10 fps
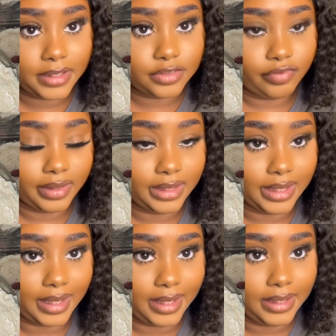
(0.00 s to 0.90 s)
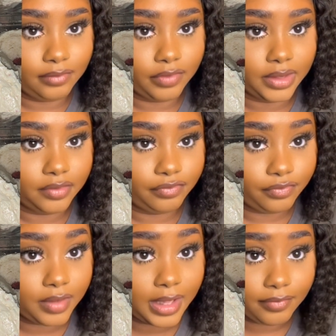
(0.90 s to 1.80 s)
It's very light, very
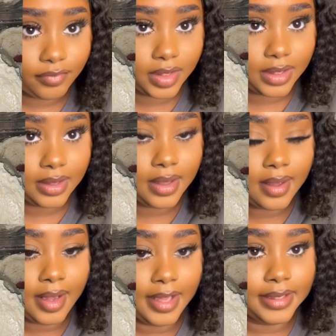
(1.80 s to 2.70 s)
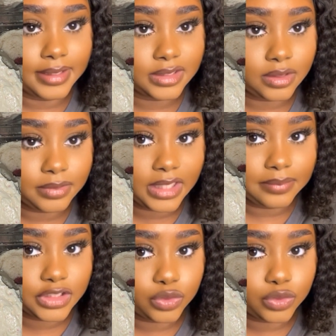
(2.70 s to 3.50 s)
fluffy, and then sometimes it's